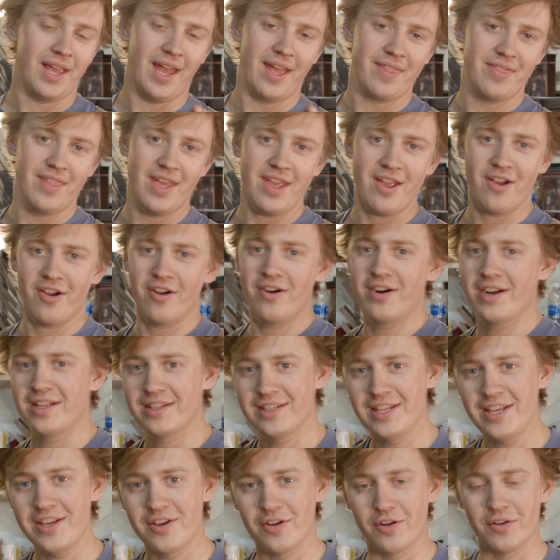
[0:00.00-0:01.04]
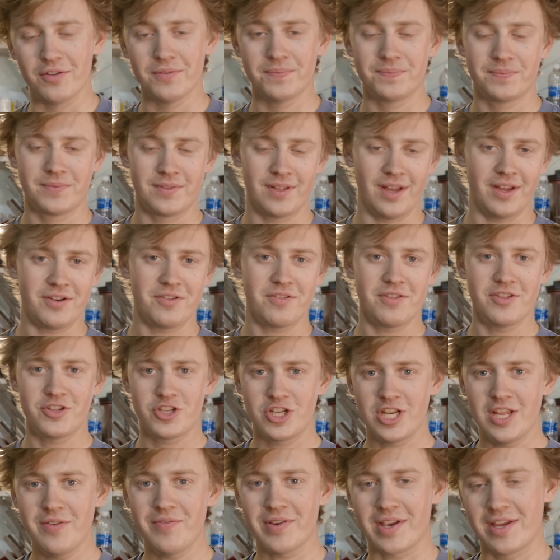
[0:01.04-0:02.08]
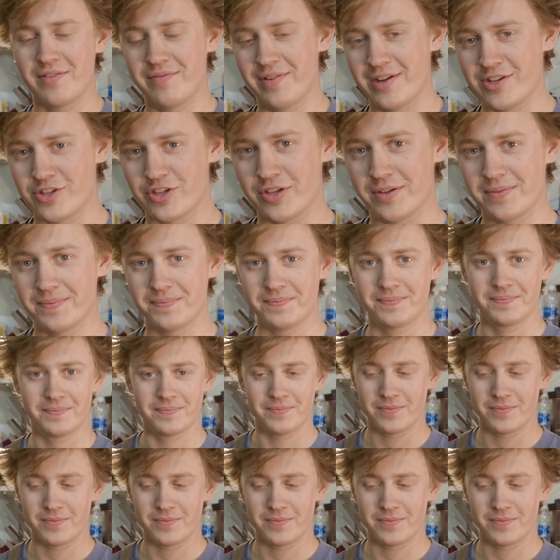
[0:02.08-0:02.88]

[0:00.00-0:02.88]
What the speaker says: and they are illegal under the Geneva Convention.